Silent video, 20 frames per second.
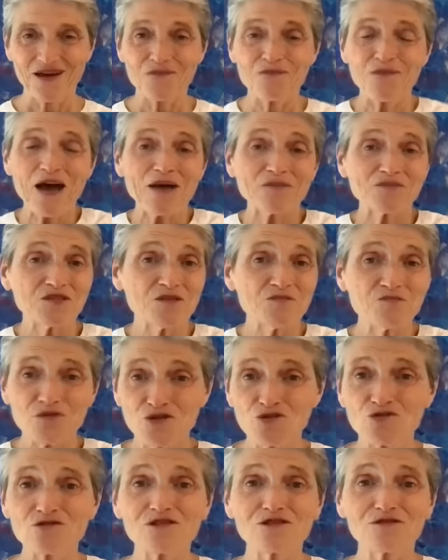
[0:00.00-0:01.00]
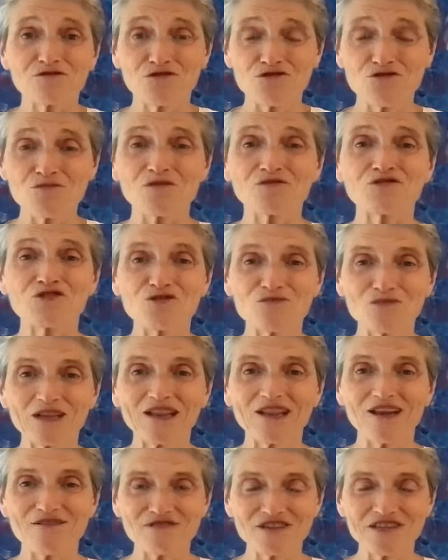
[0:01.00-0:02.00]
And perhaps the purest form of
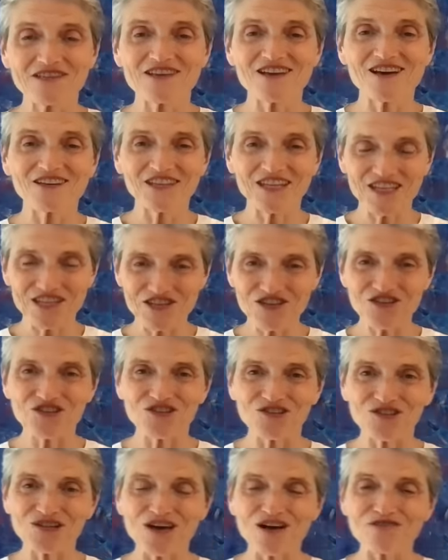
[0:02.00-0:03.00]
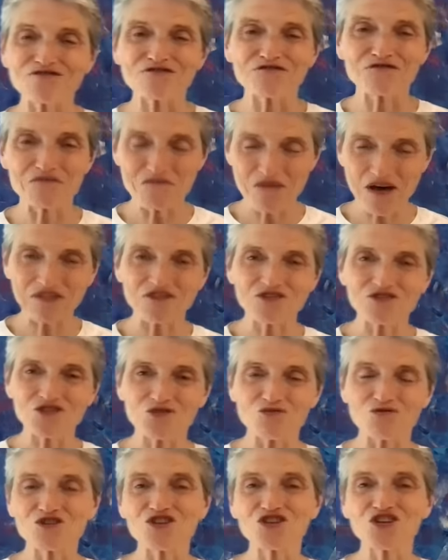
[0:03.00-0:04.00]
human love is the unconditional love of a mother
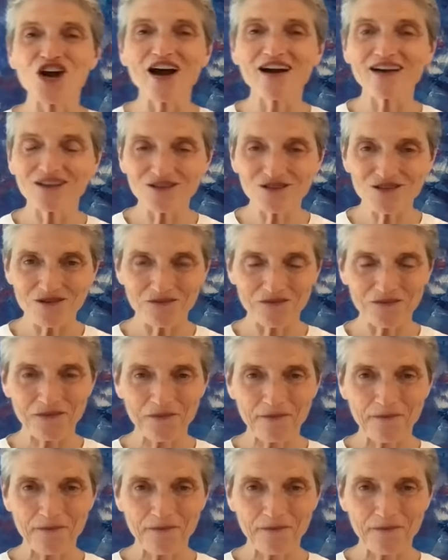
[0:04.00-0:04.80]
to a child.